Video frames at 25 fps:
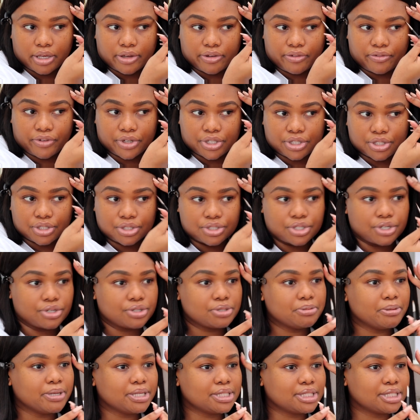feet and
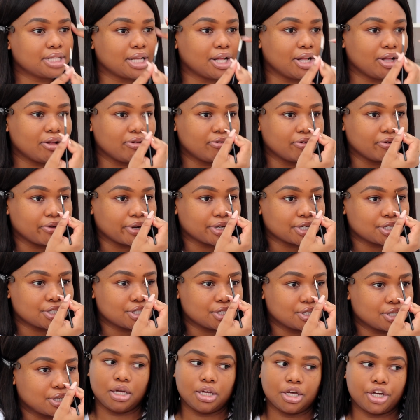toes myself,
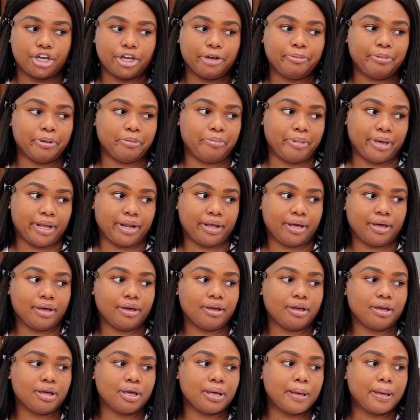which could be better,